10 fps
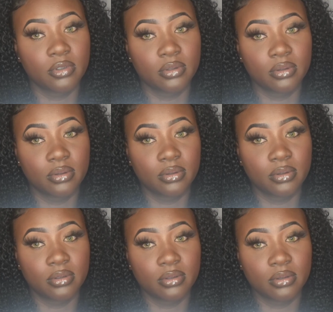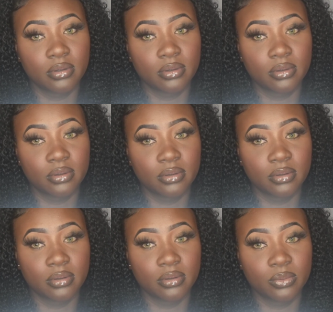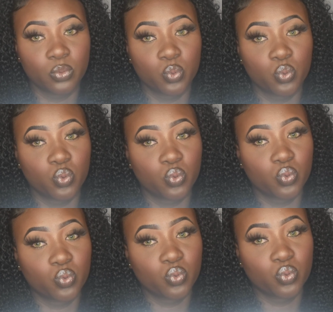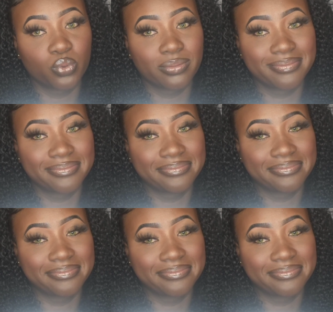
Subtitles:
(no one is talking)